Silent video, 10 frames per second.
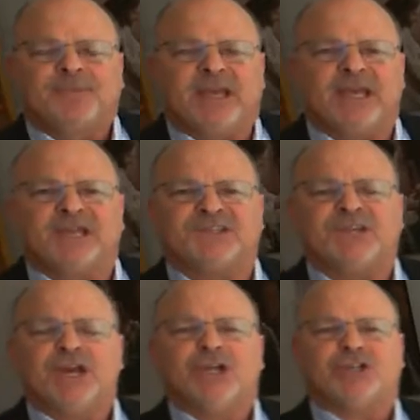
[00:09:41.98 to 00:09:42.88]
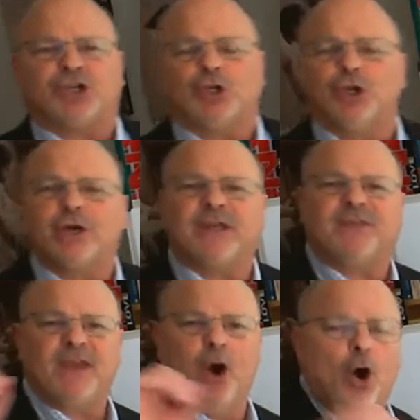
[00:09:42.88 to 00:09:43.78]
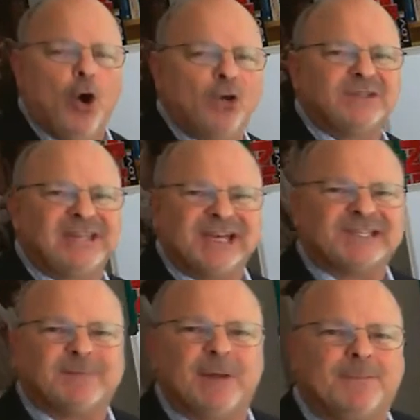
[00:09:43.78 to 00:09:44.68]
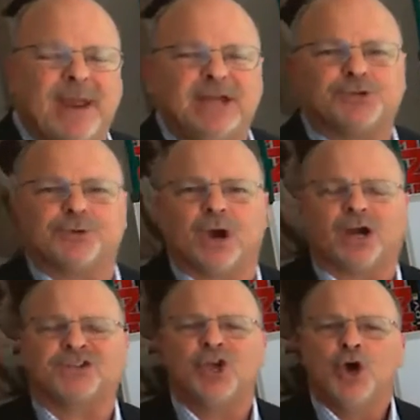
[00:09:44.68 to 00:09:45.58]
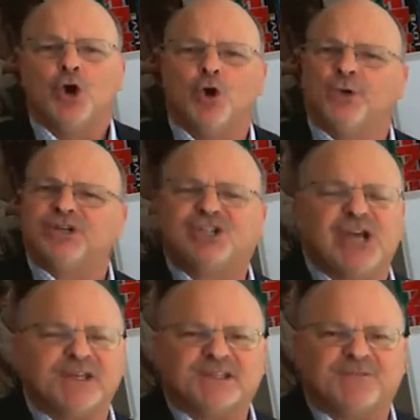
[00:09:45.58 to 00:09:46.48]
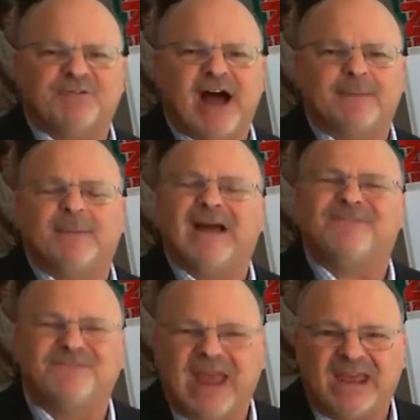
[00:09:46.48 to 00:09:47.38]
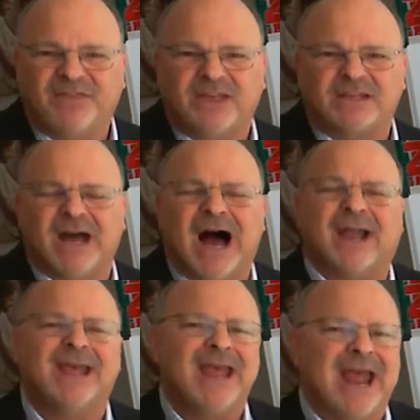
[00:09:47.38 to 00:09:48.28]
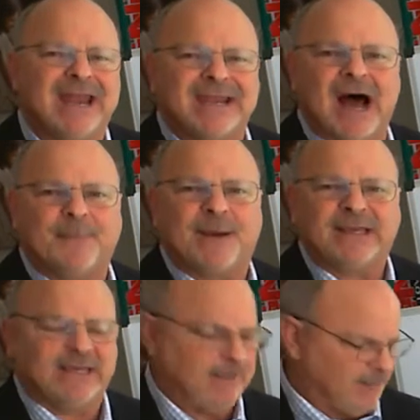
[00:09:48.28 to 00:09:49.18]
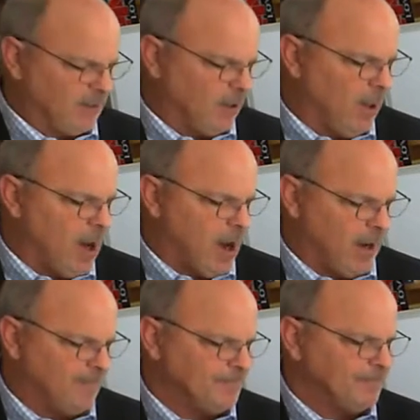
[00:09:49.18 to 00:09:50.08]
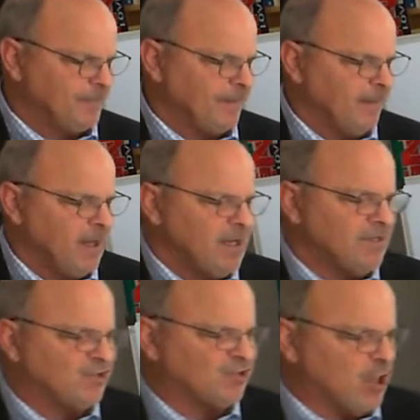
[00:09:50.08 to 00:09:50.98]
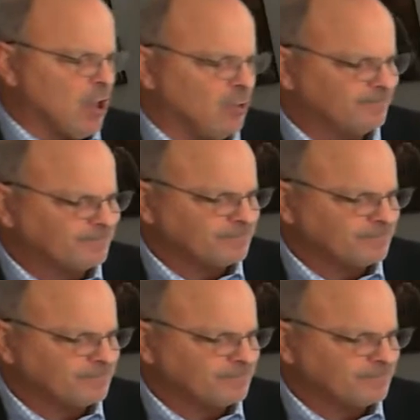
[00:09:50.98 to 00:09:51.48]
is to look at the Old Testament patriarchs who were justified by faith in God and not by keeping the law. So